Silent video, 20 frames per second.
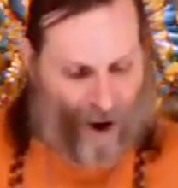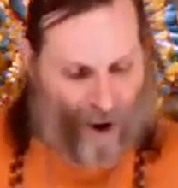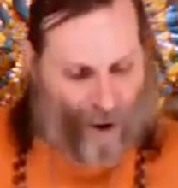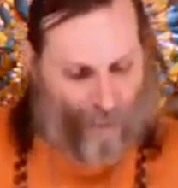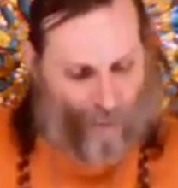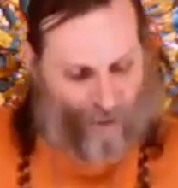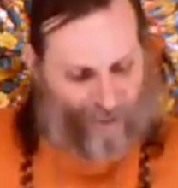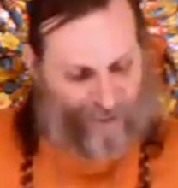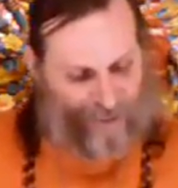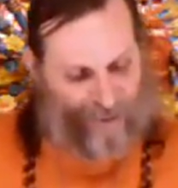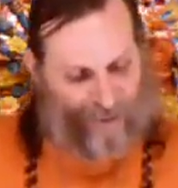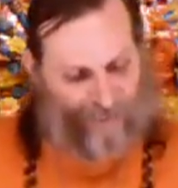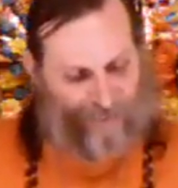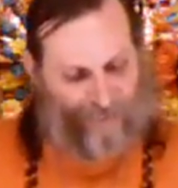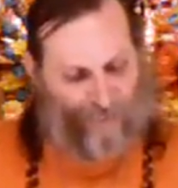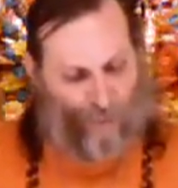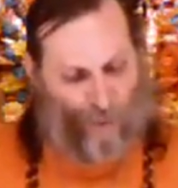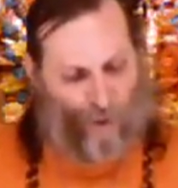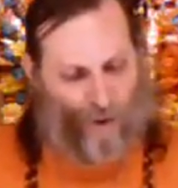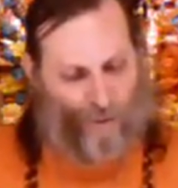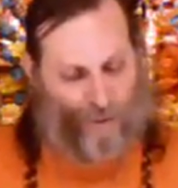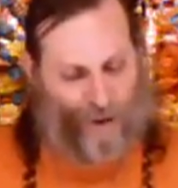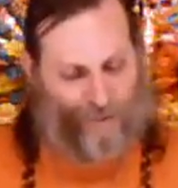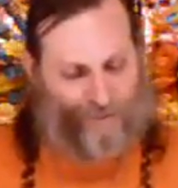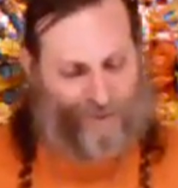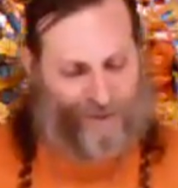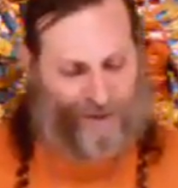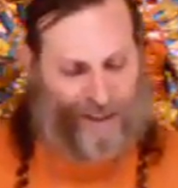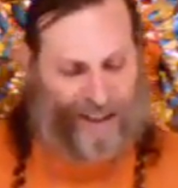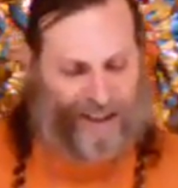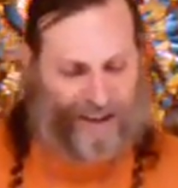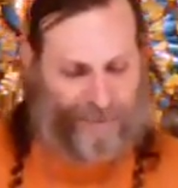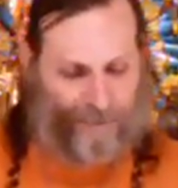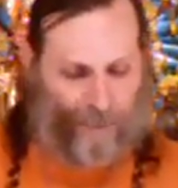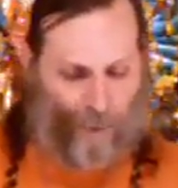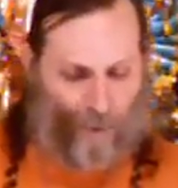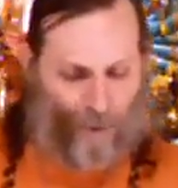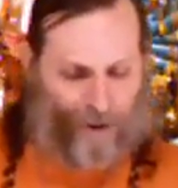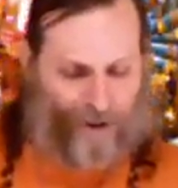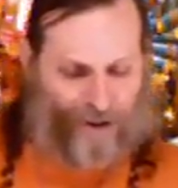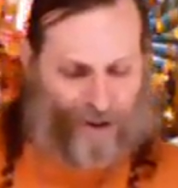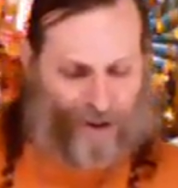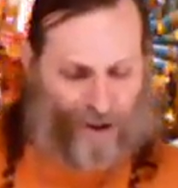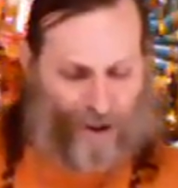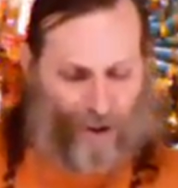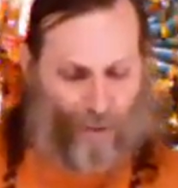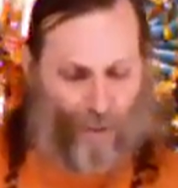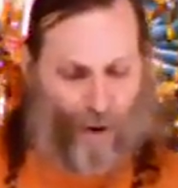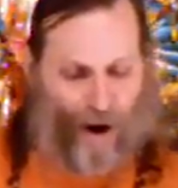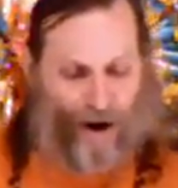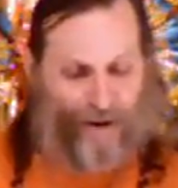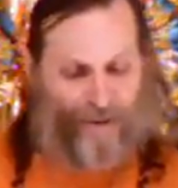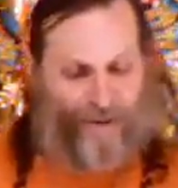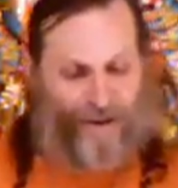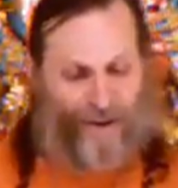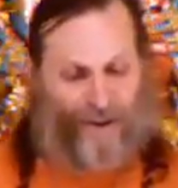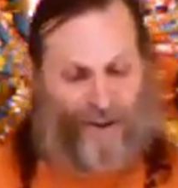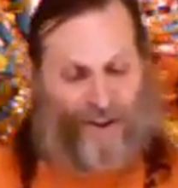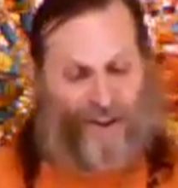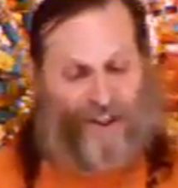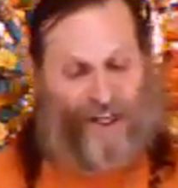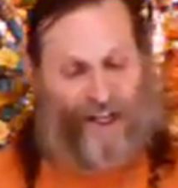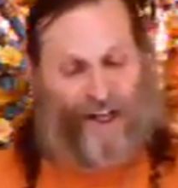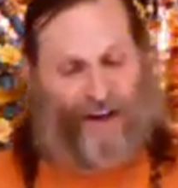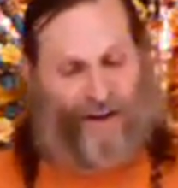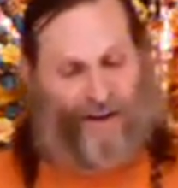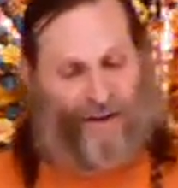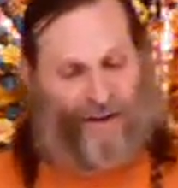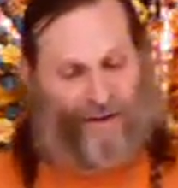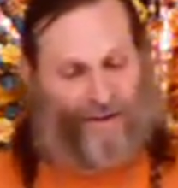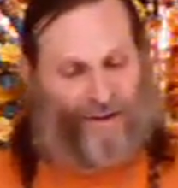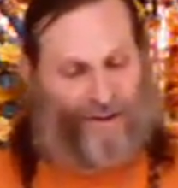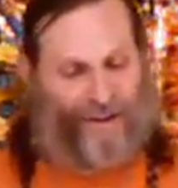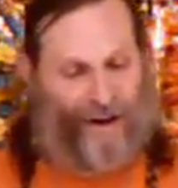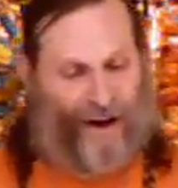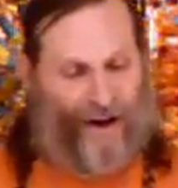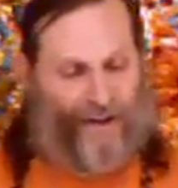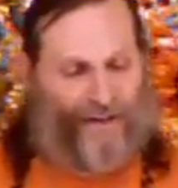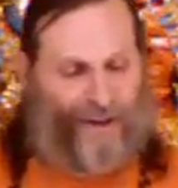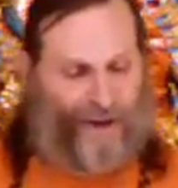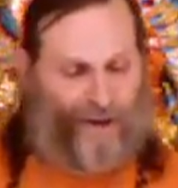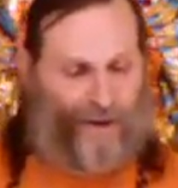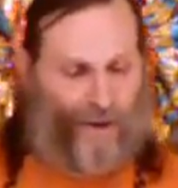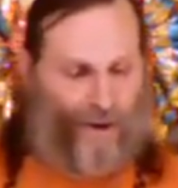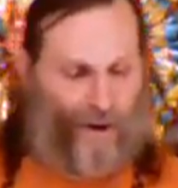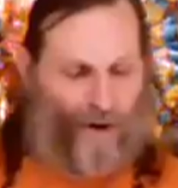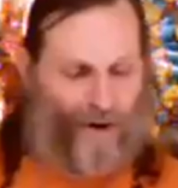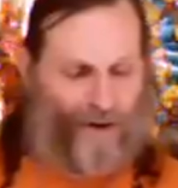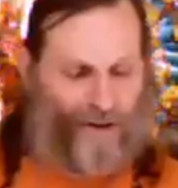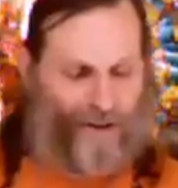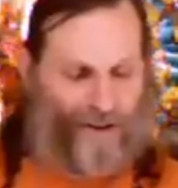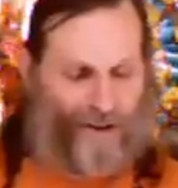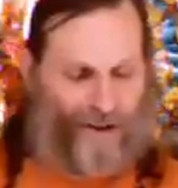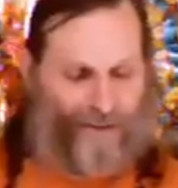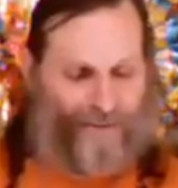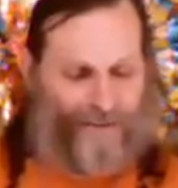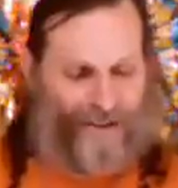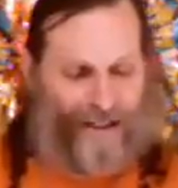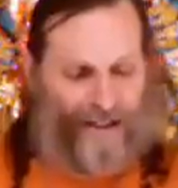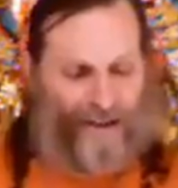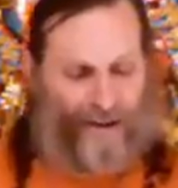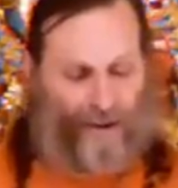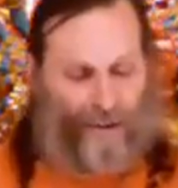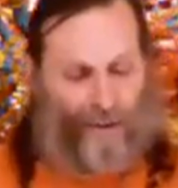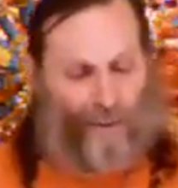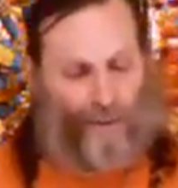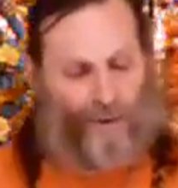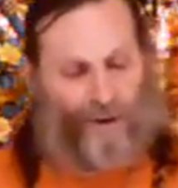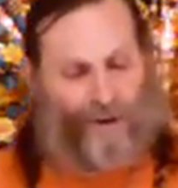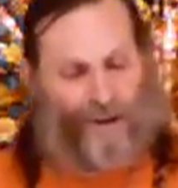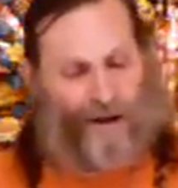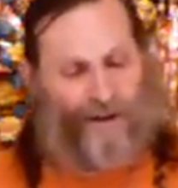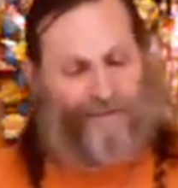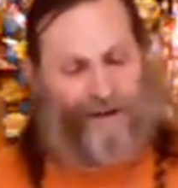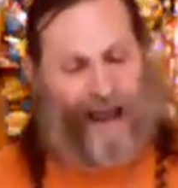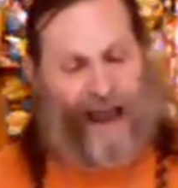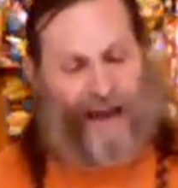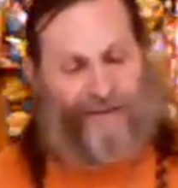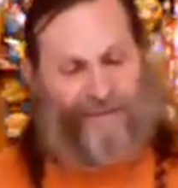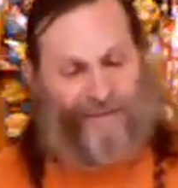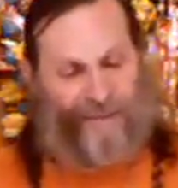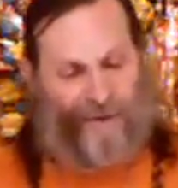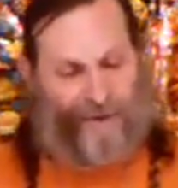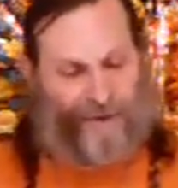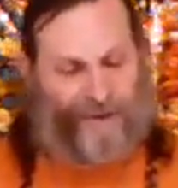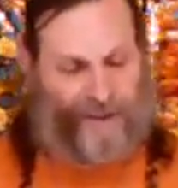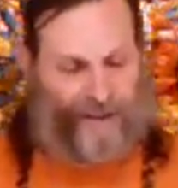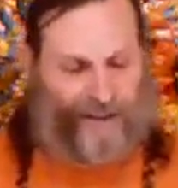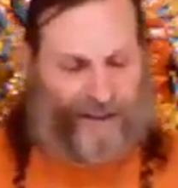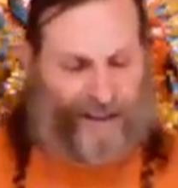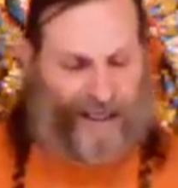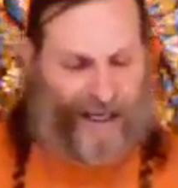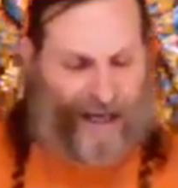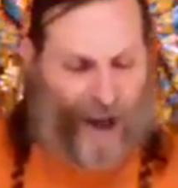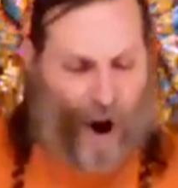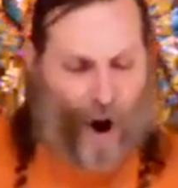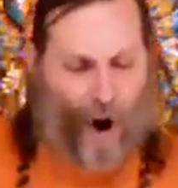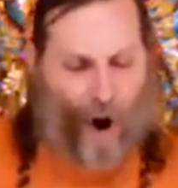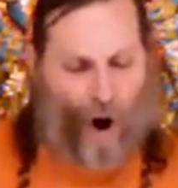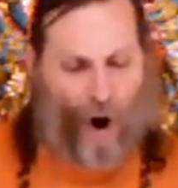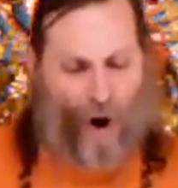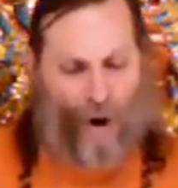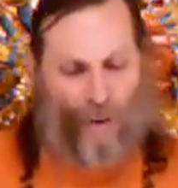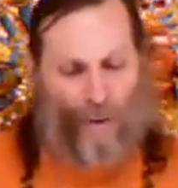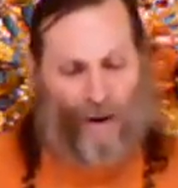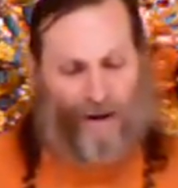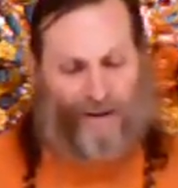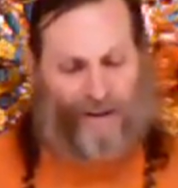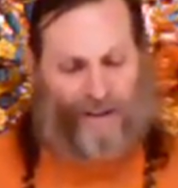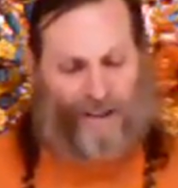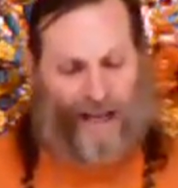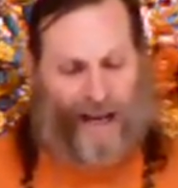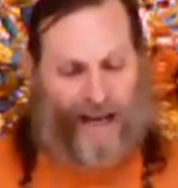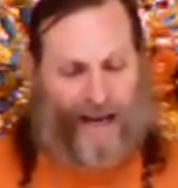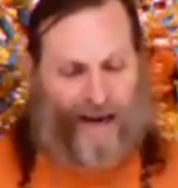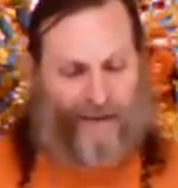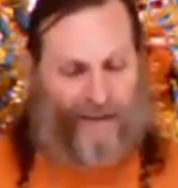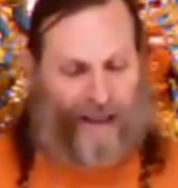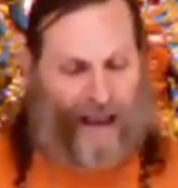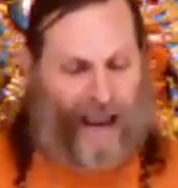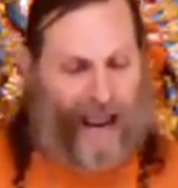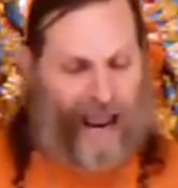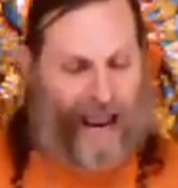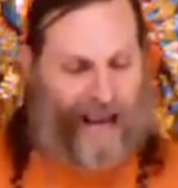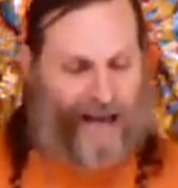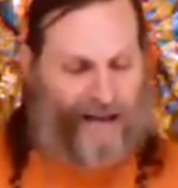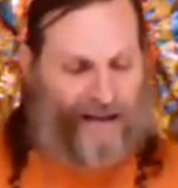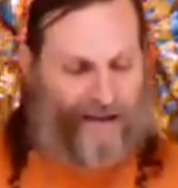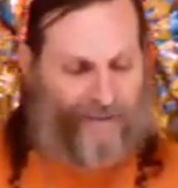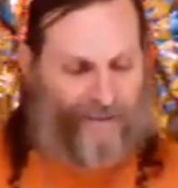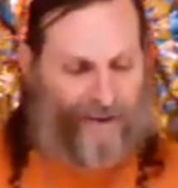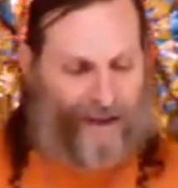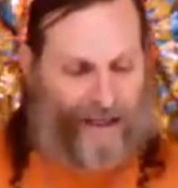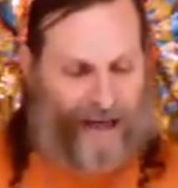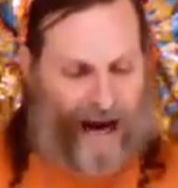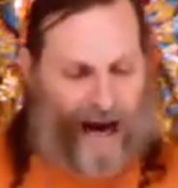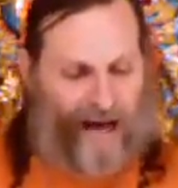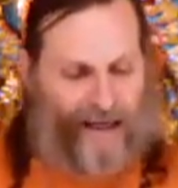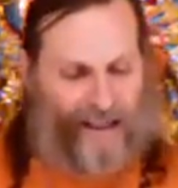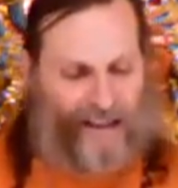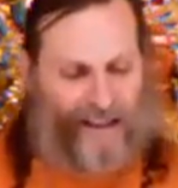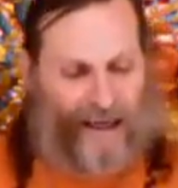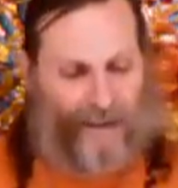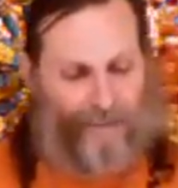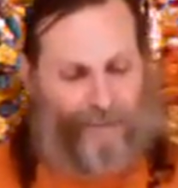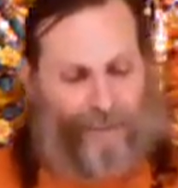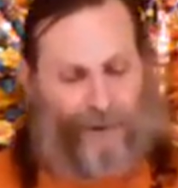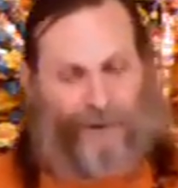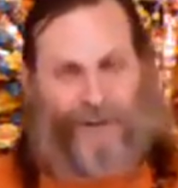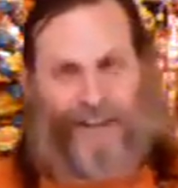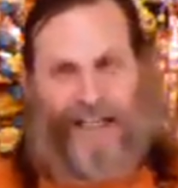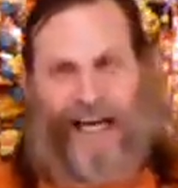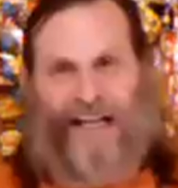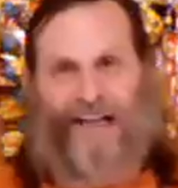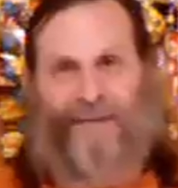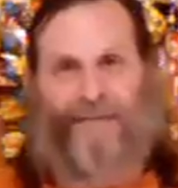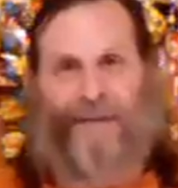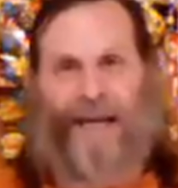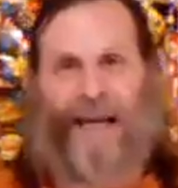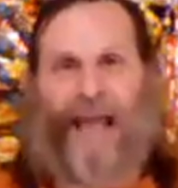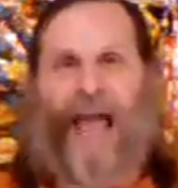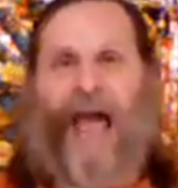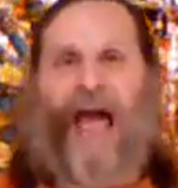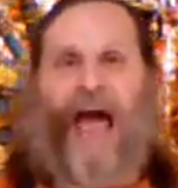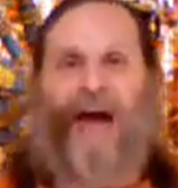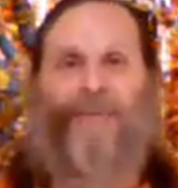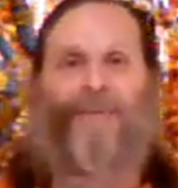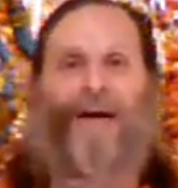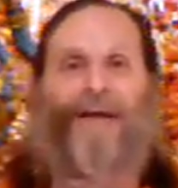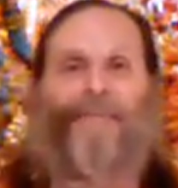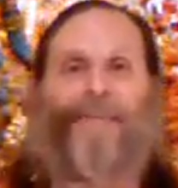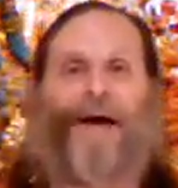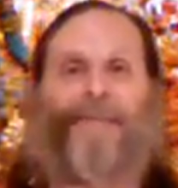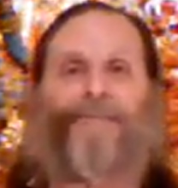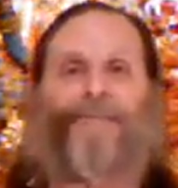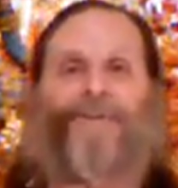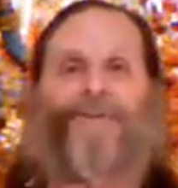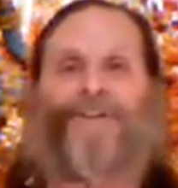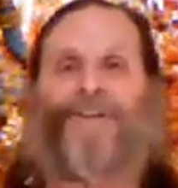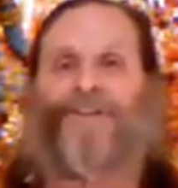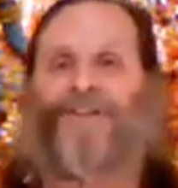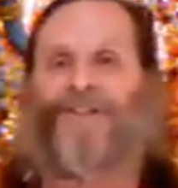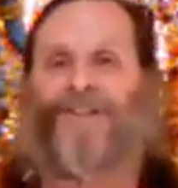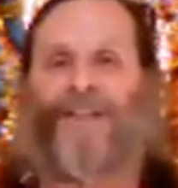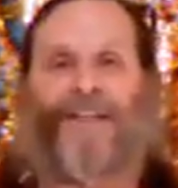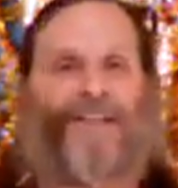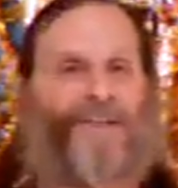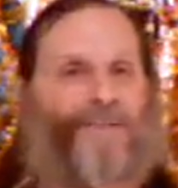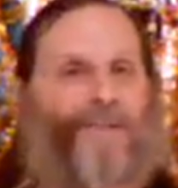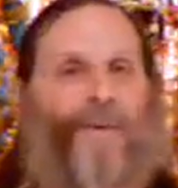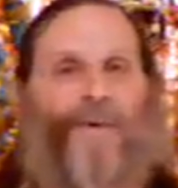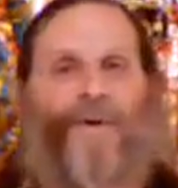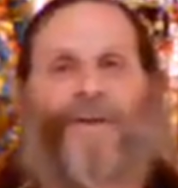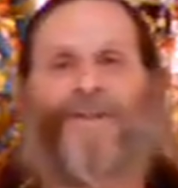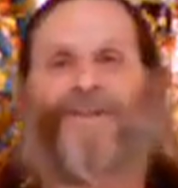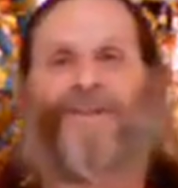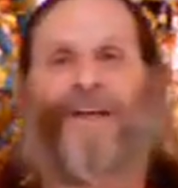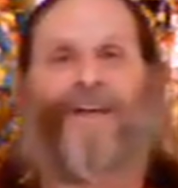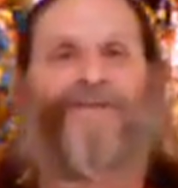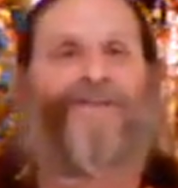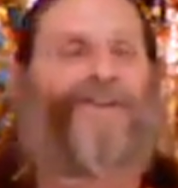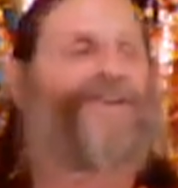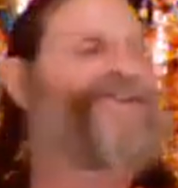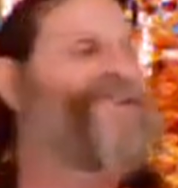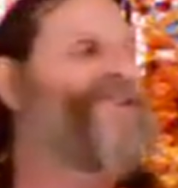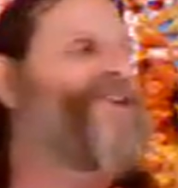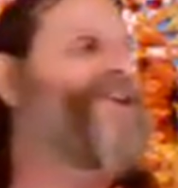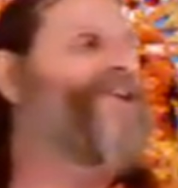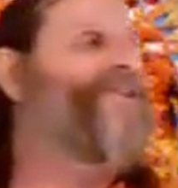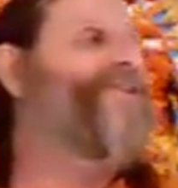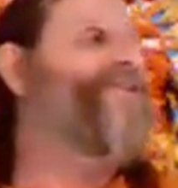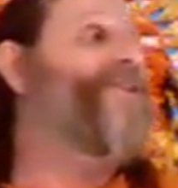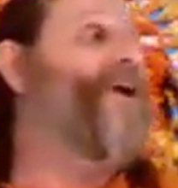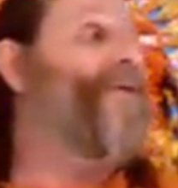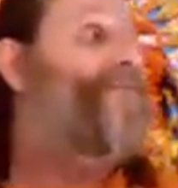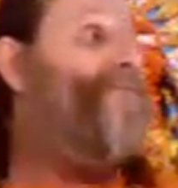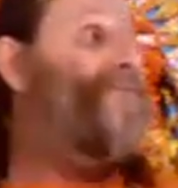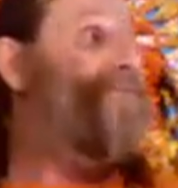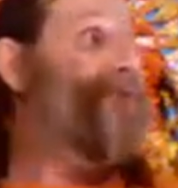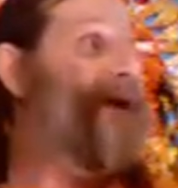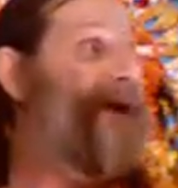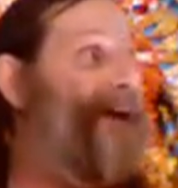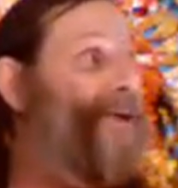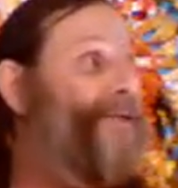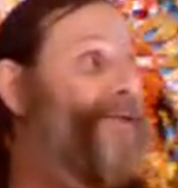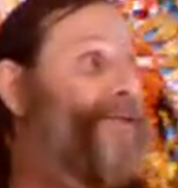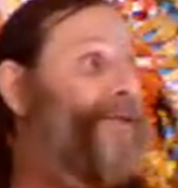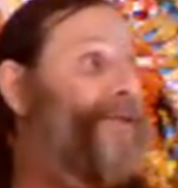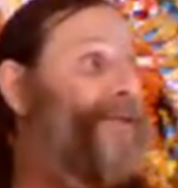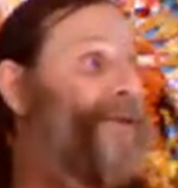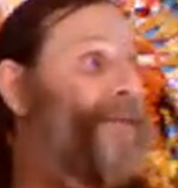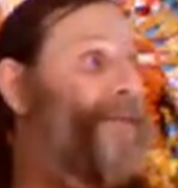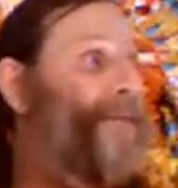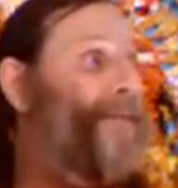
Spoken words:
With the form of 6 points, you are the shield, the cause of dissolution of adversity. Always stay in the hand of the goddess and protect me. And remember, the 6 points on the shield of faith